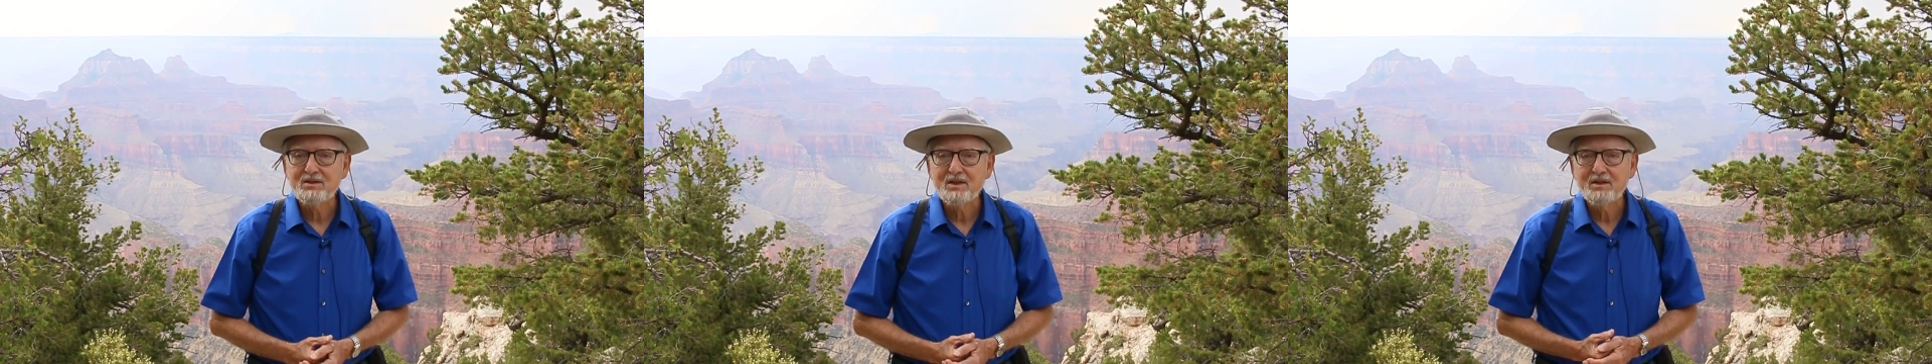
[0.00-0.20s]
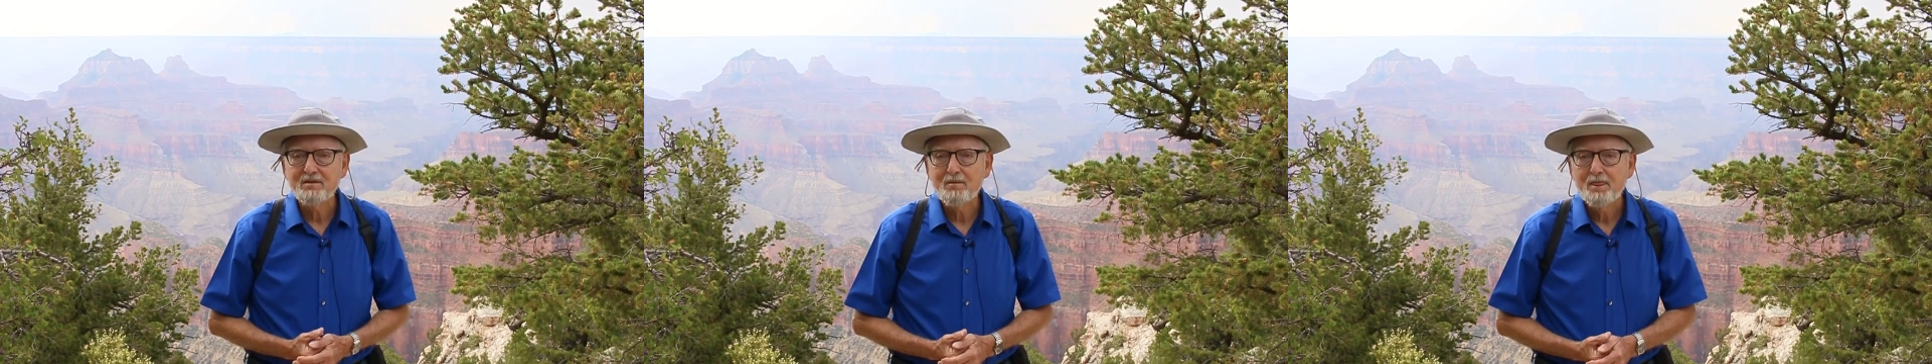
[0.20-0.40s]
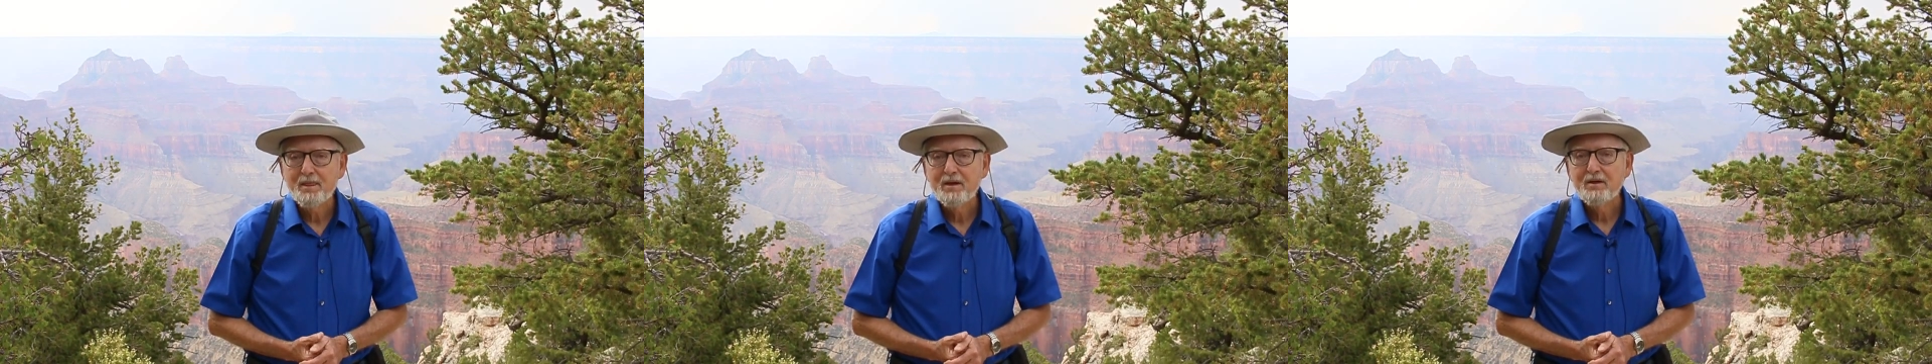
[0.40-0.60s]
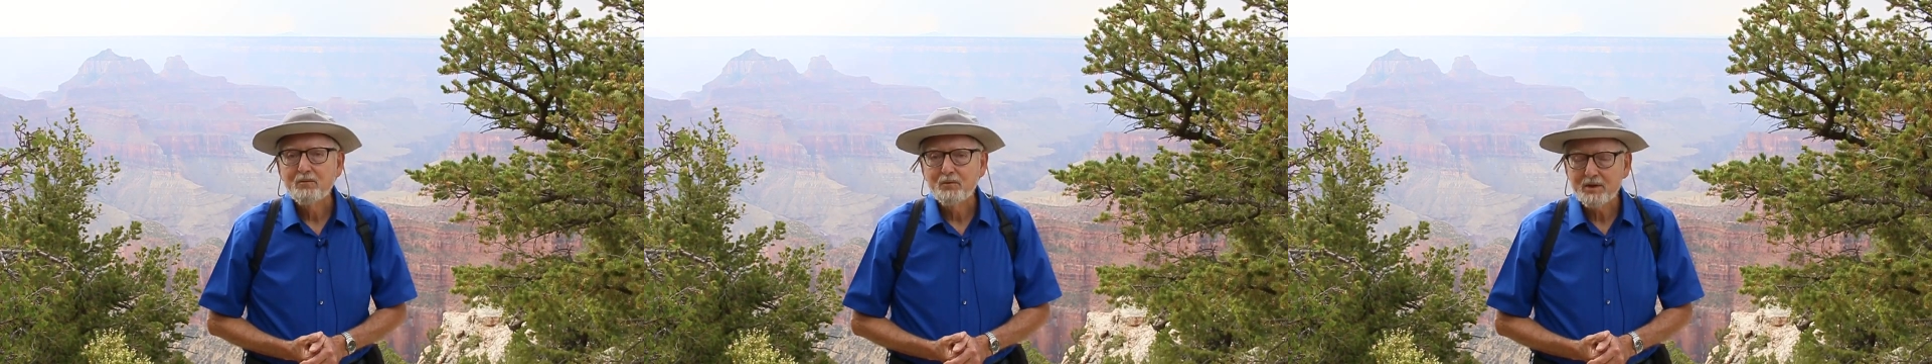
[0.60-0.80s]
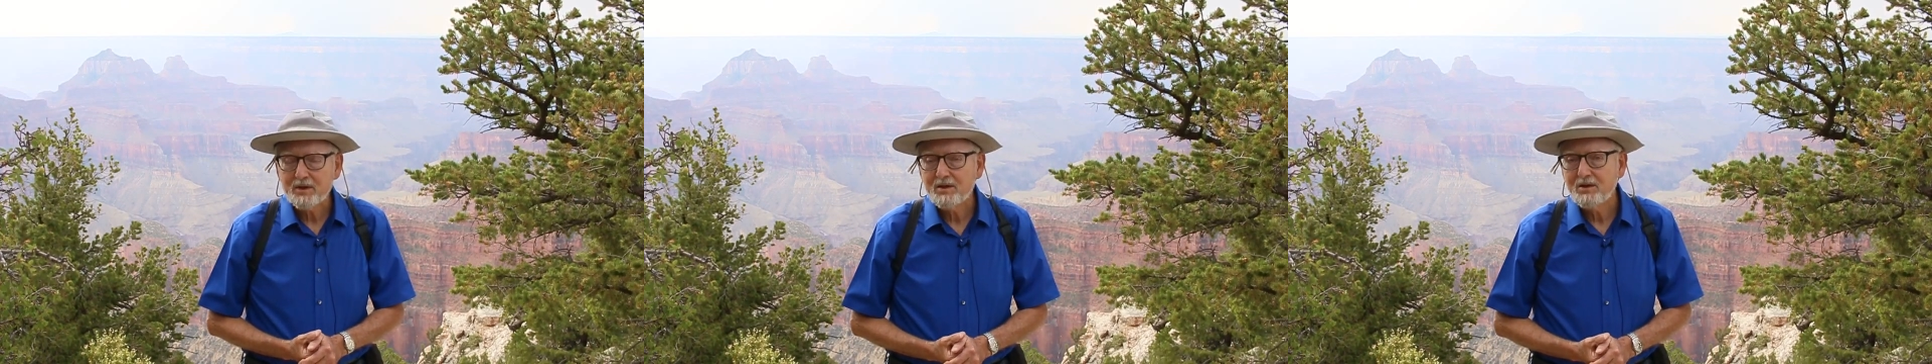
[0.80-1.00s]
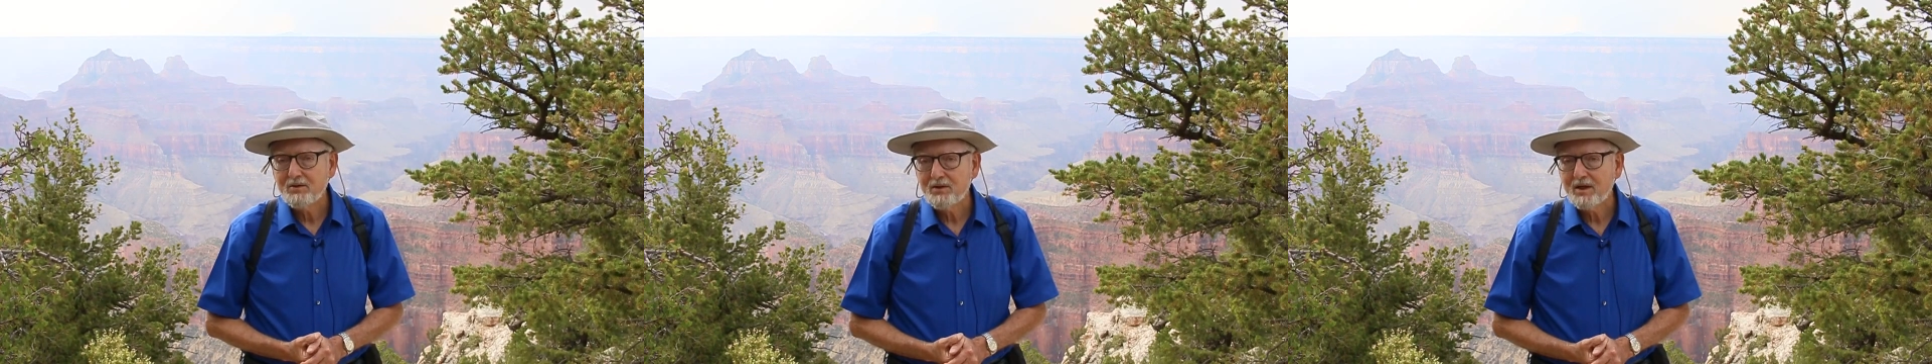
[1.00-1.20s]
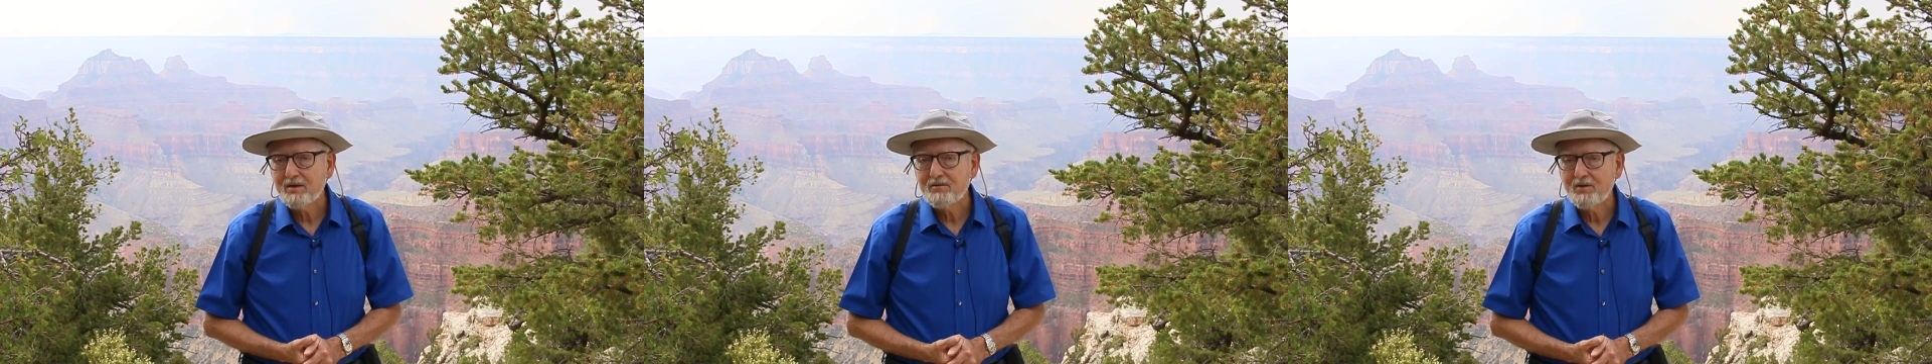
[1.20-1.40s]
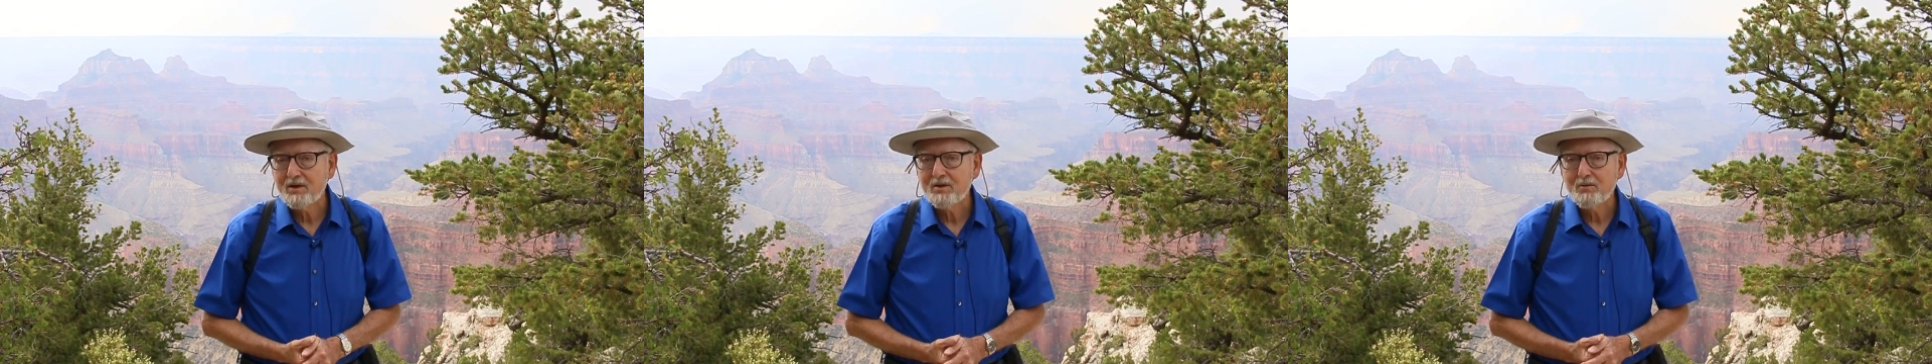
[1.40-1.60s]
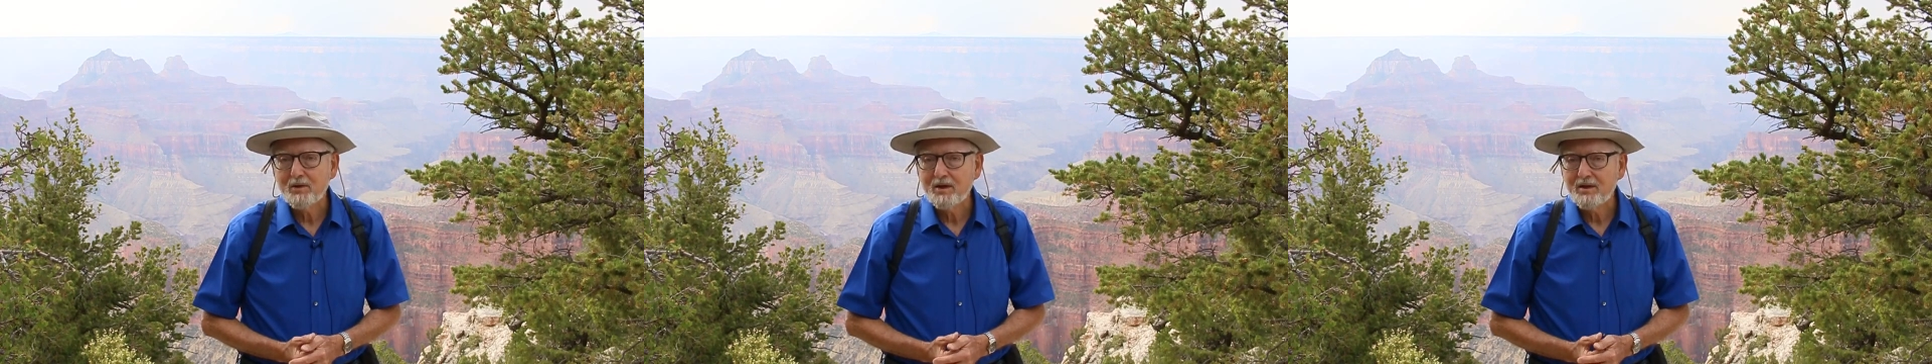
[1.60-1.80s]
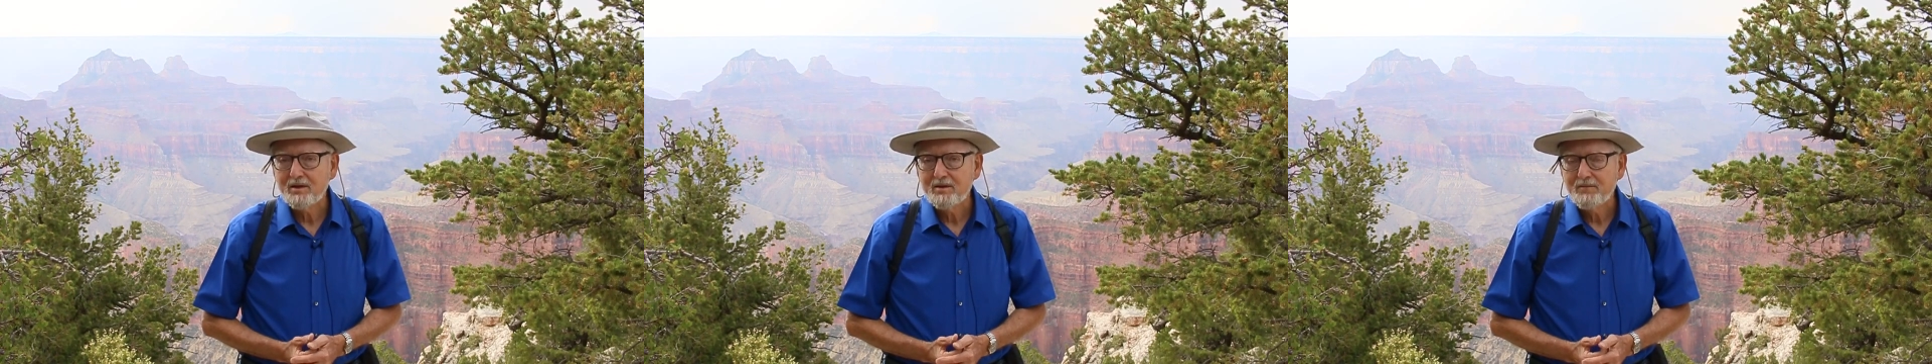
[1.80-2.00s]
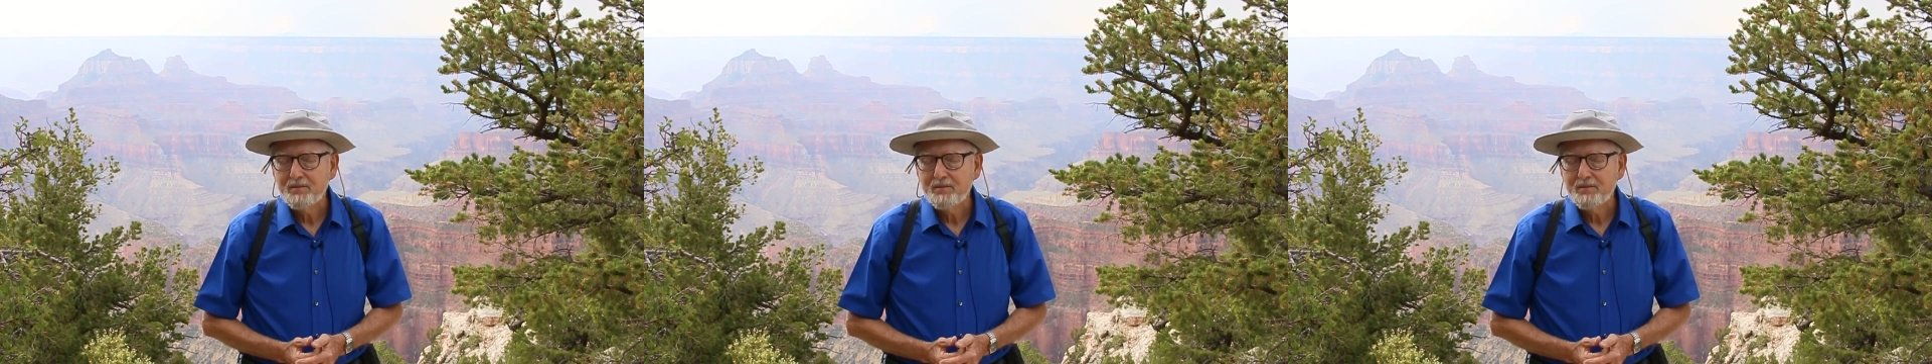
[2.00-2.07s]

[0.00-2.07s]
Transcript: And we can do that very well.